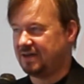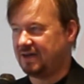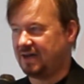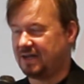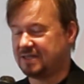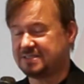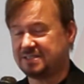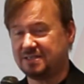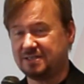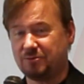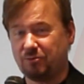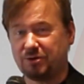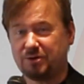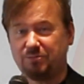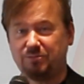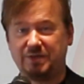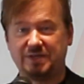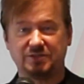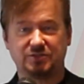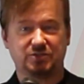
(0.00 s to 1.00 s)
I'll tell you what
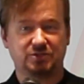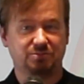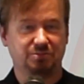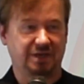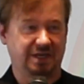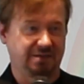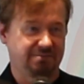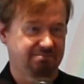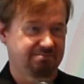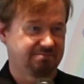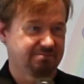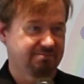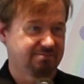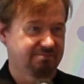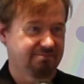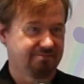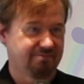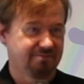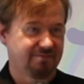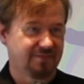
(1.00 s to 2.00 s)
it means to me.
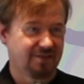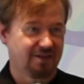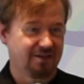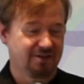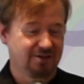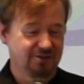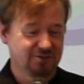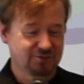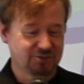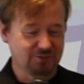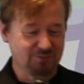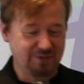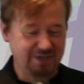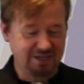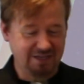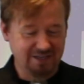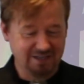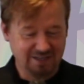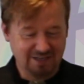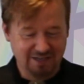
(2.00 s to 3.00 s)
To
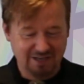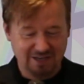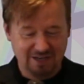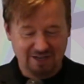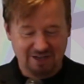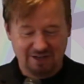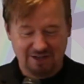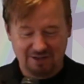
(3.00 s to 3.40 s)
me,